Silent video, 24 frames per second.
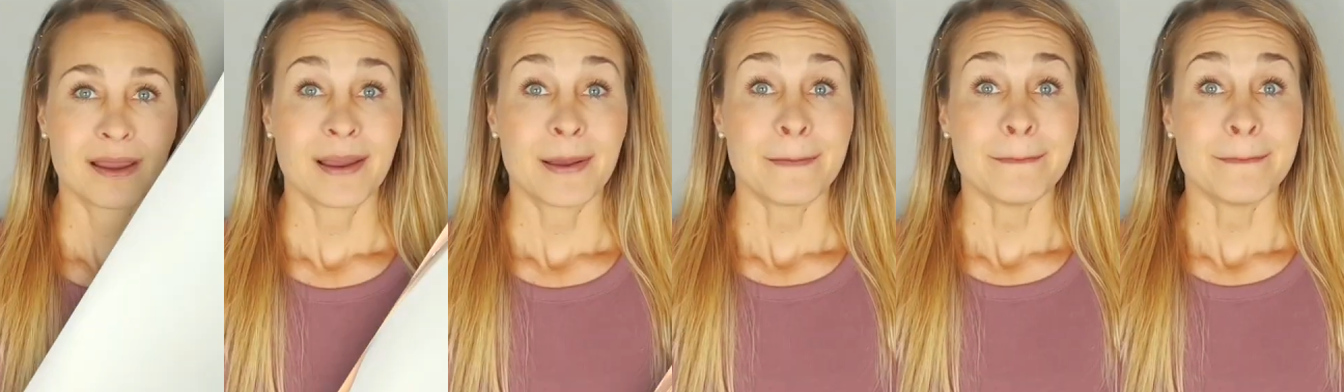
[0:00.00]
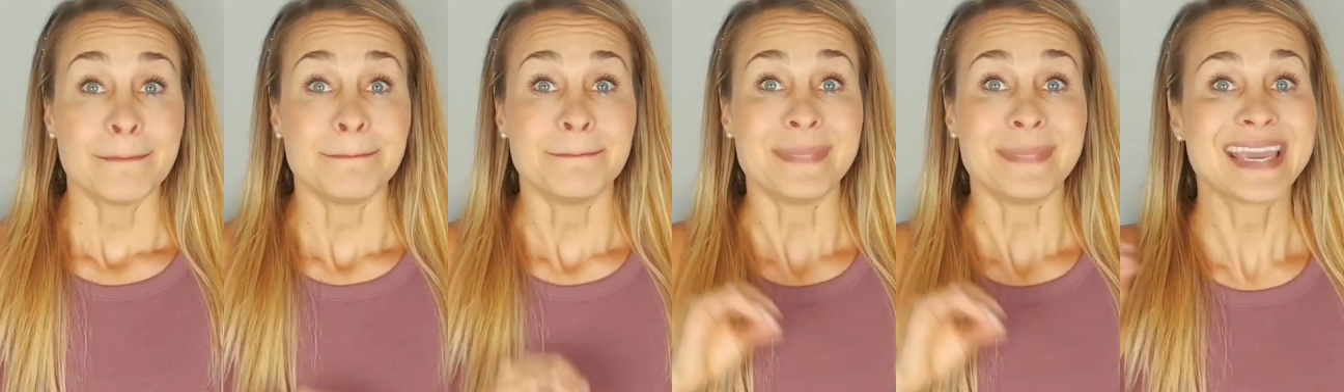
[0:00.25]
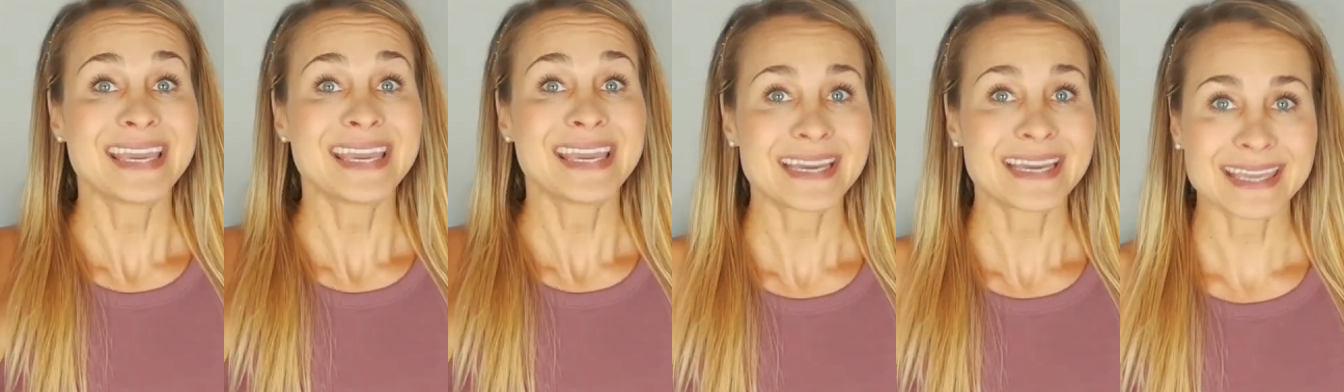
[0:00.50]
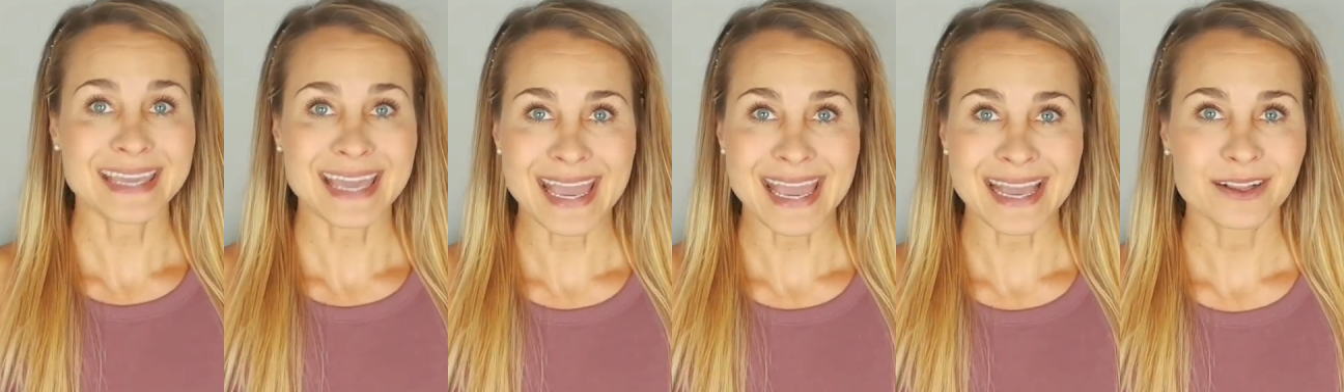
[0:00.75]
Make a
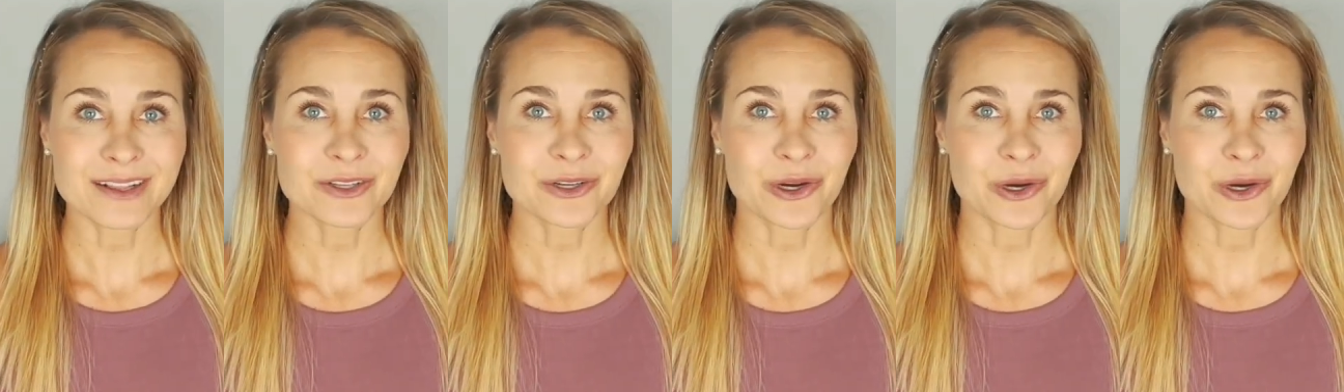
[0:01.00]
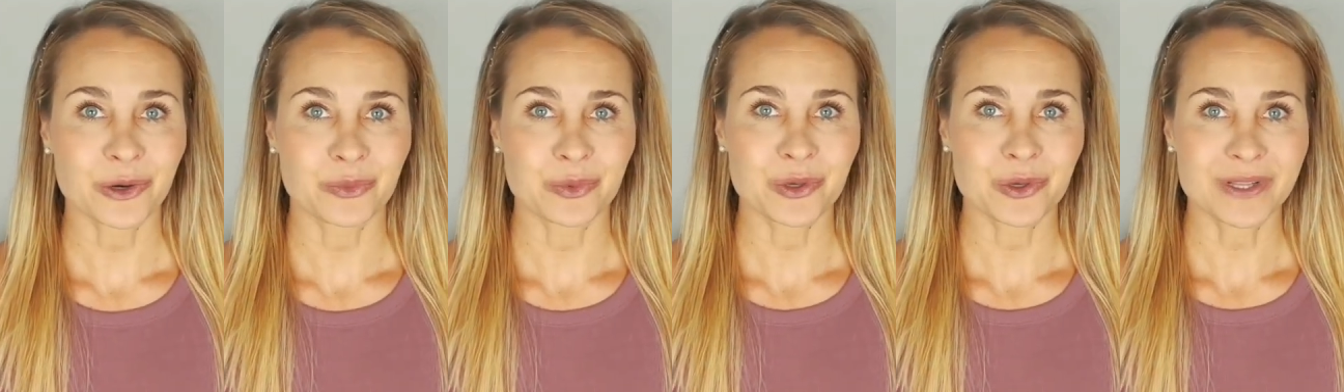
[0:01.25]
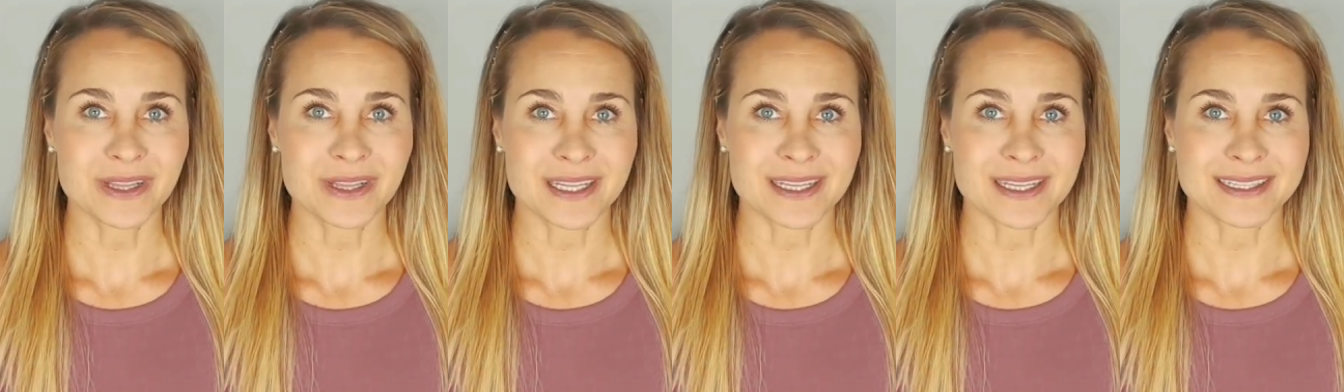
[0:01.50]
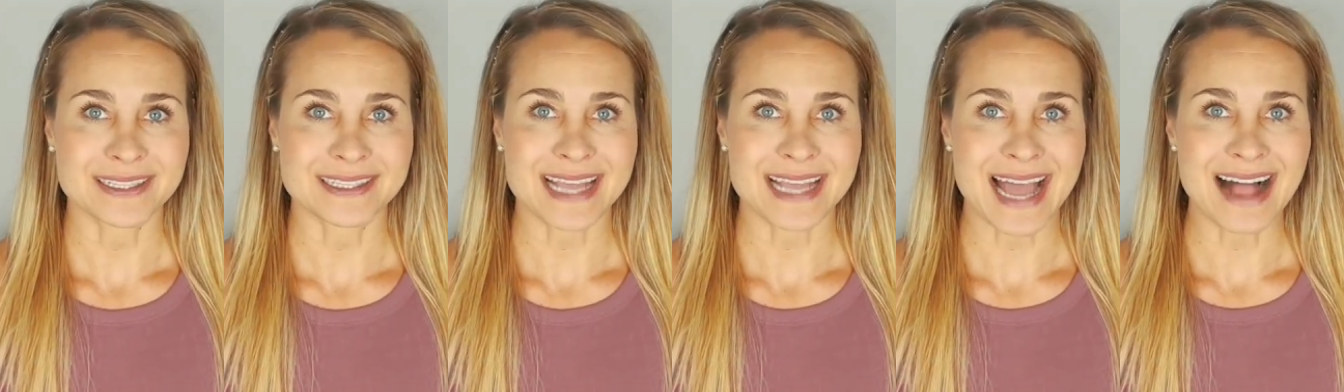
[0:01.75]
kale or arugula
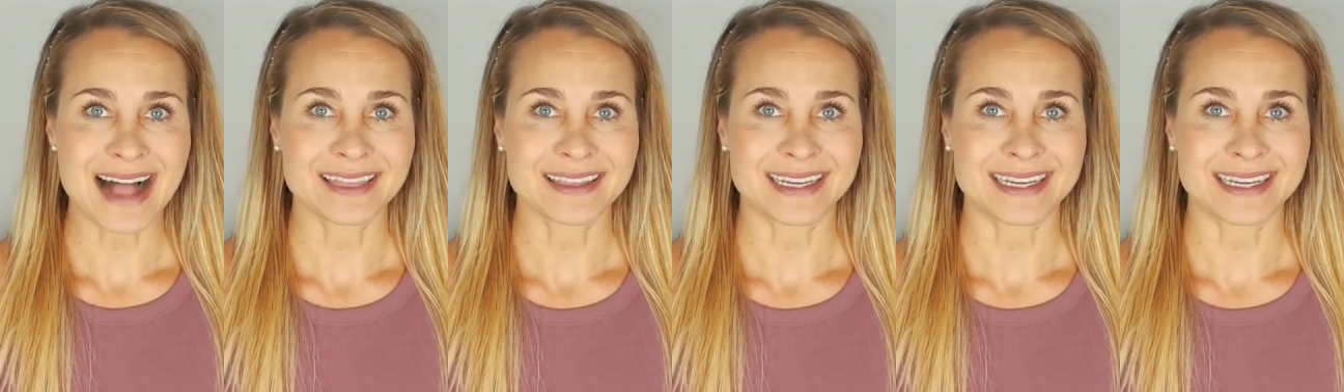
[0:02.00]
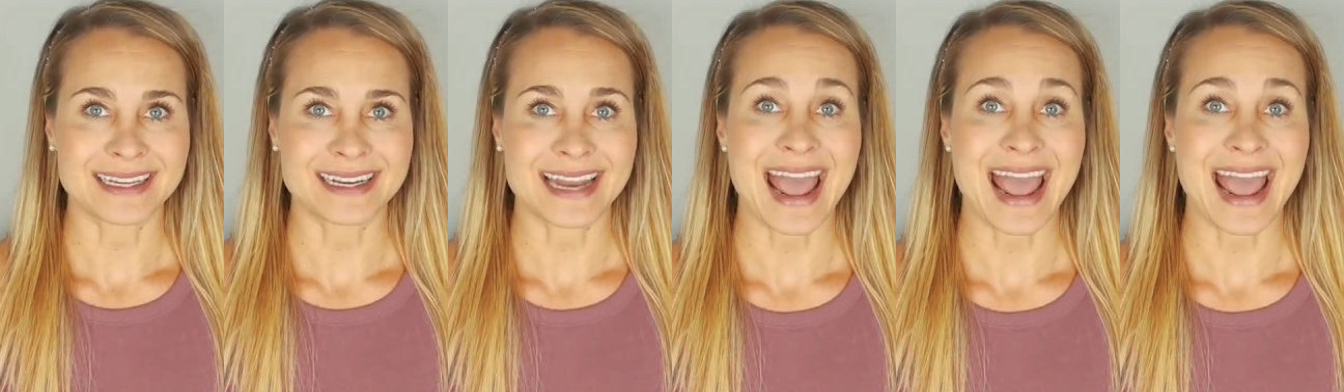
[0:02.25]
salad.